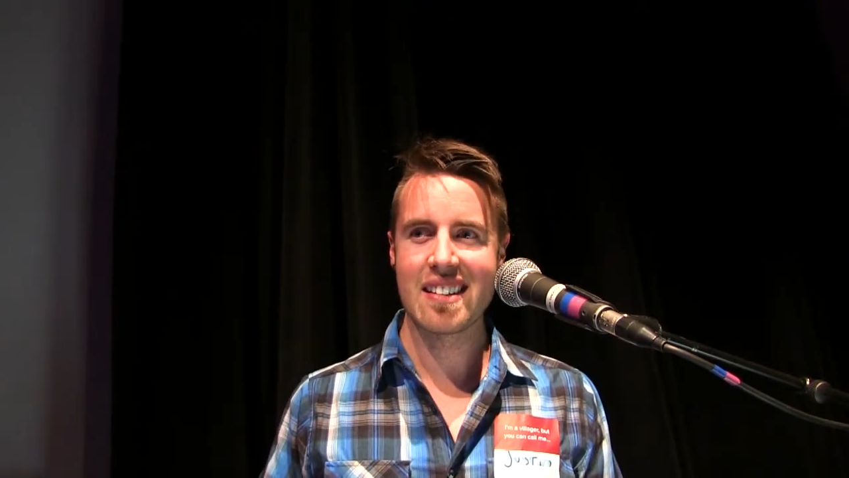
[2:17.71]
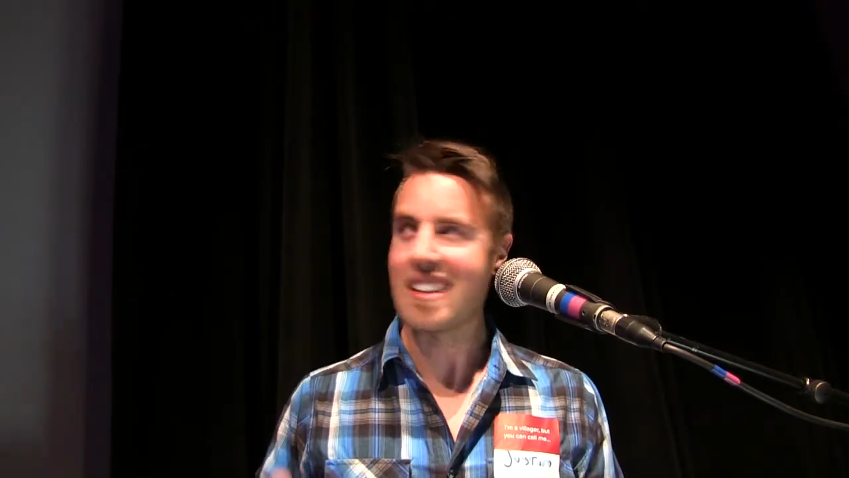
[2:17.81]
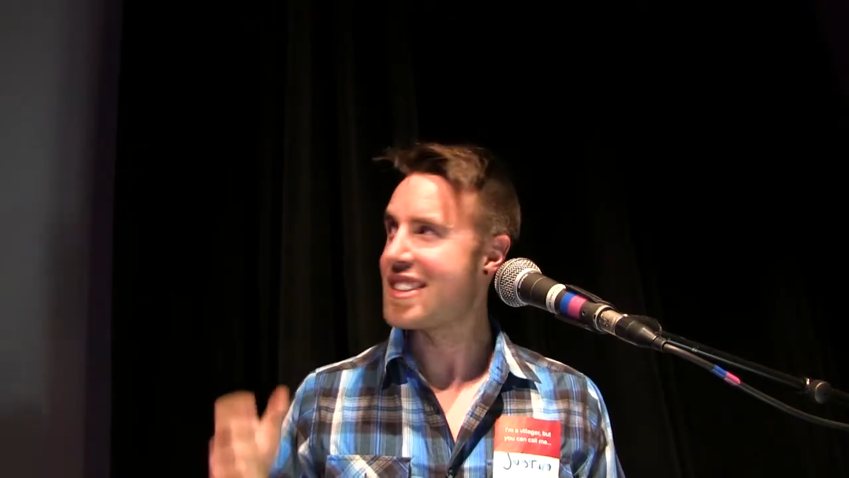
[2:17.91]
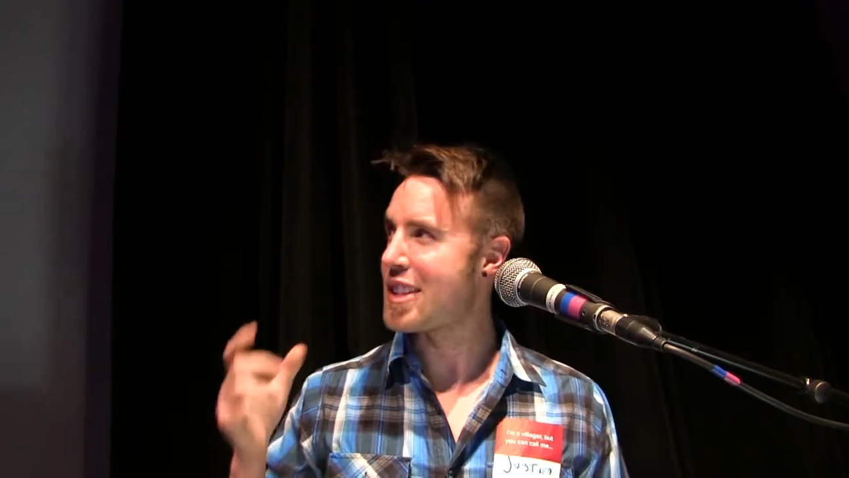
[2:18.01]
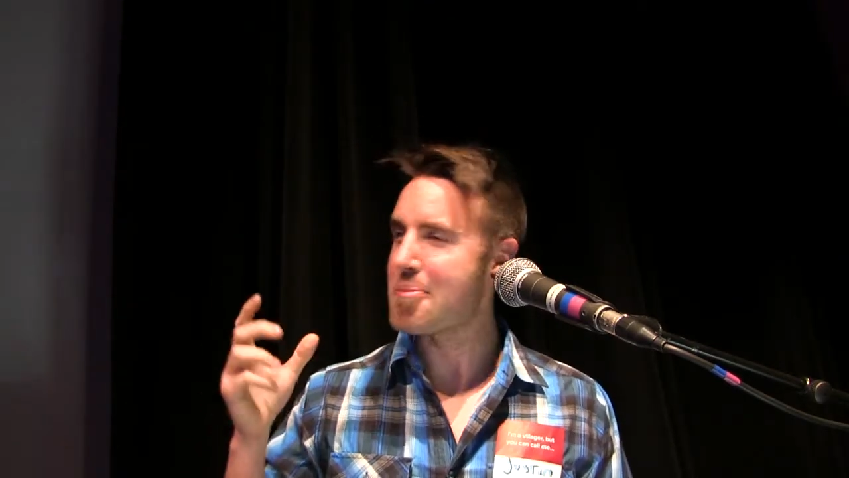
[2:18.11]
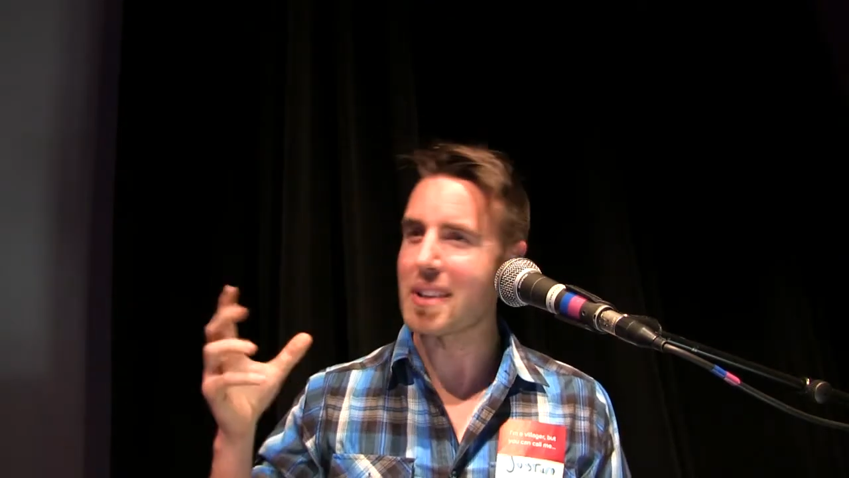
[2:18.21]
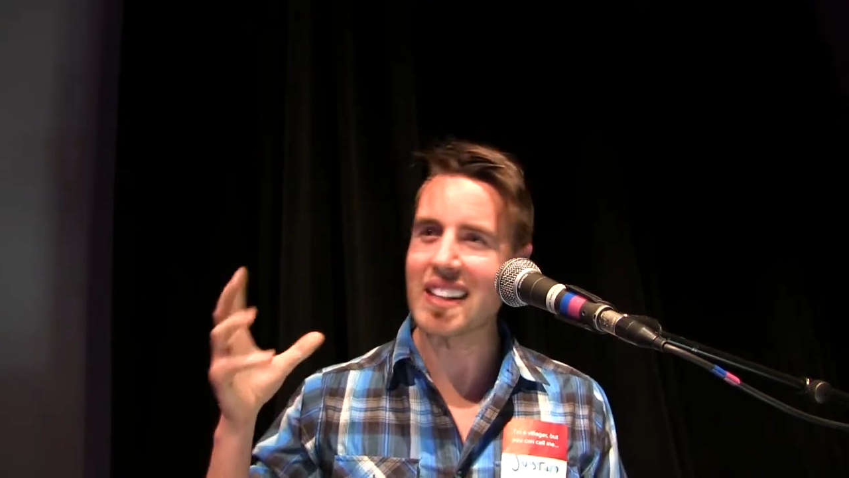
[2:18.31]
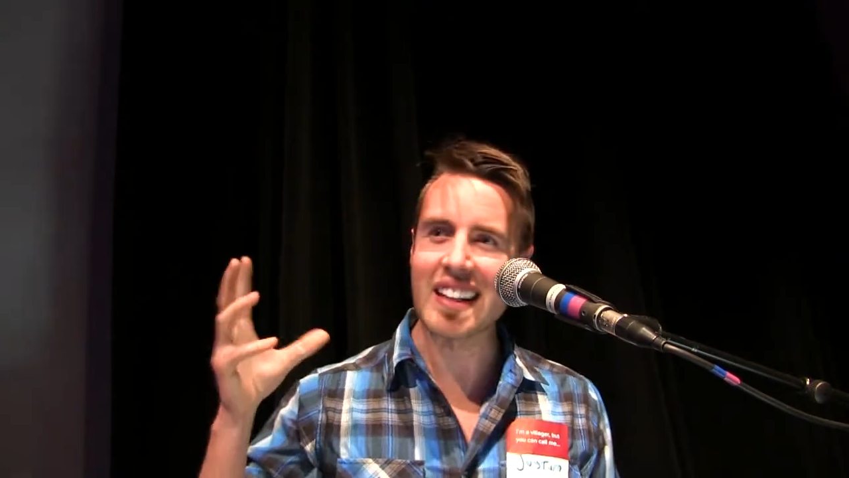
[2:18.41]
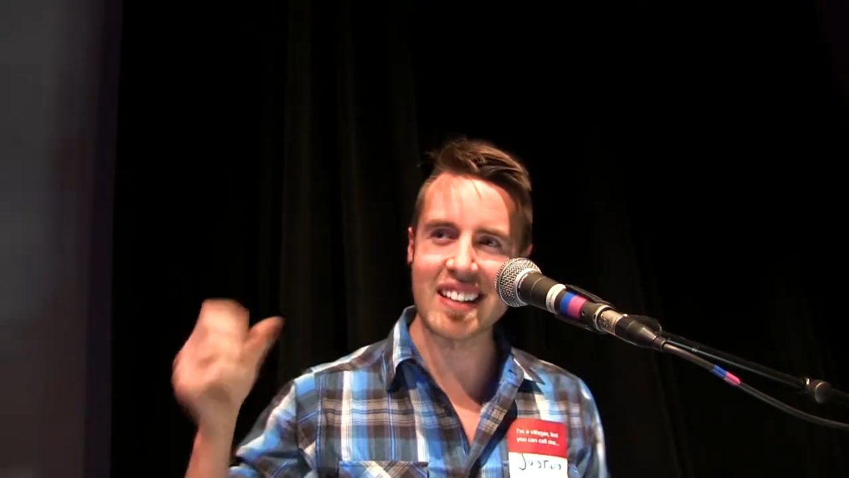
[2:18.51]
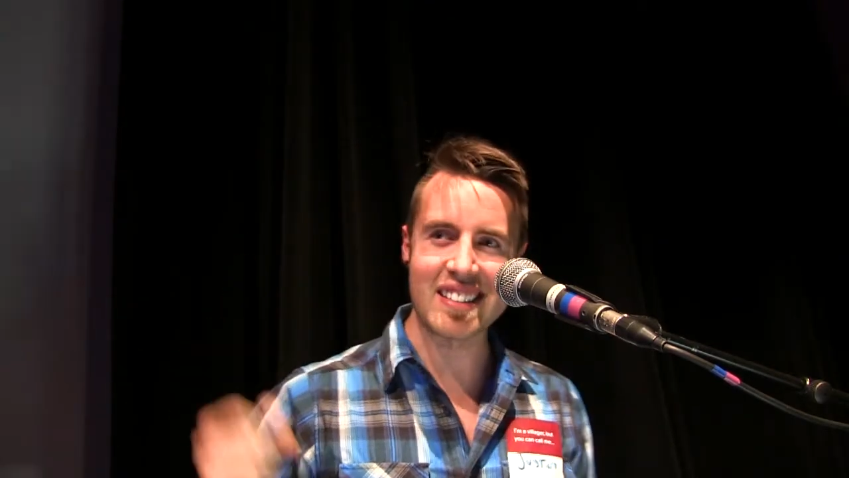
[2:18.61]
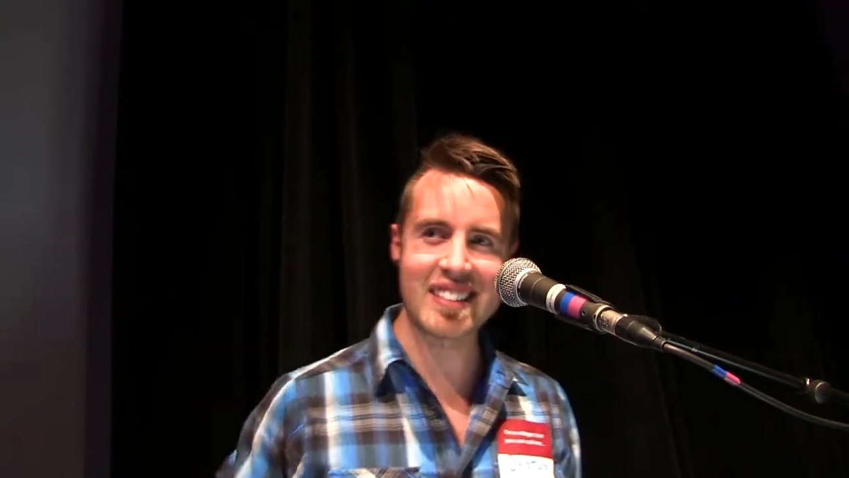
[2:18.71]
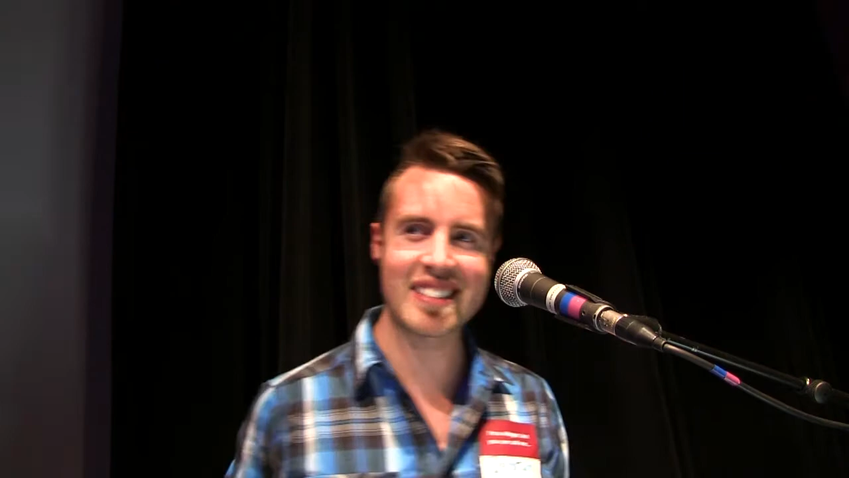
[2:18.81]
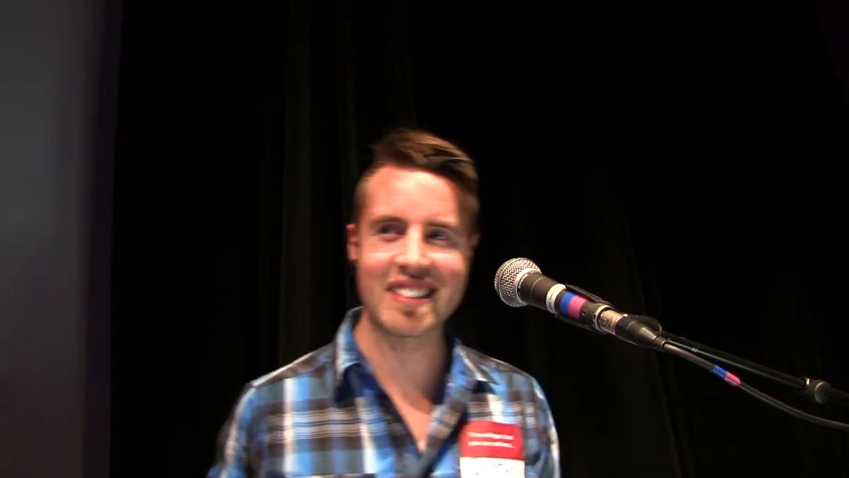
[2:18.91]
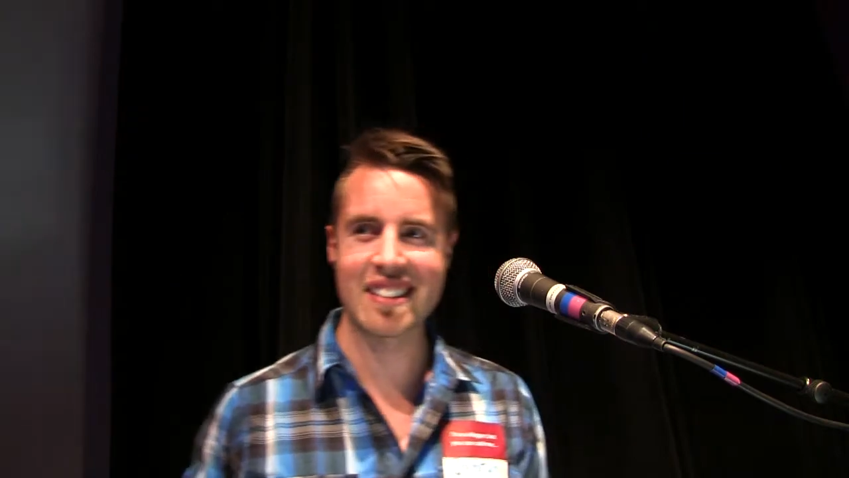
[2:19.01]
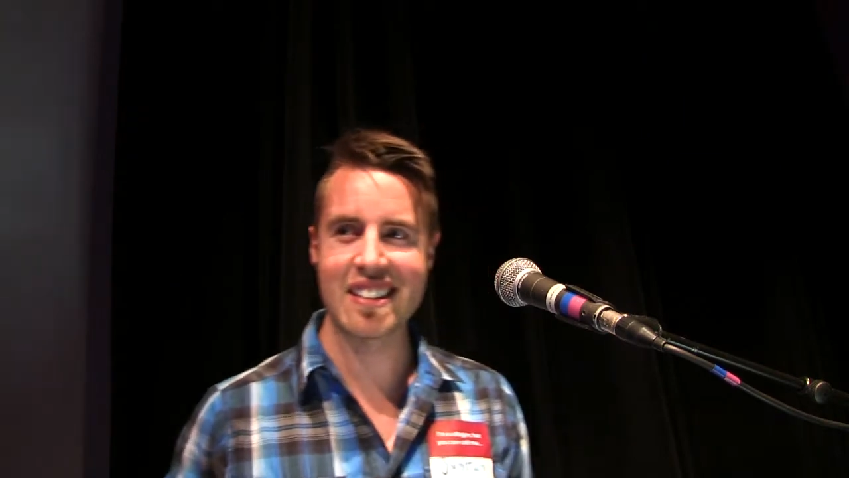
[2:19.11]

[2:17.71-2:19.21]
is simply this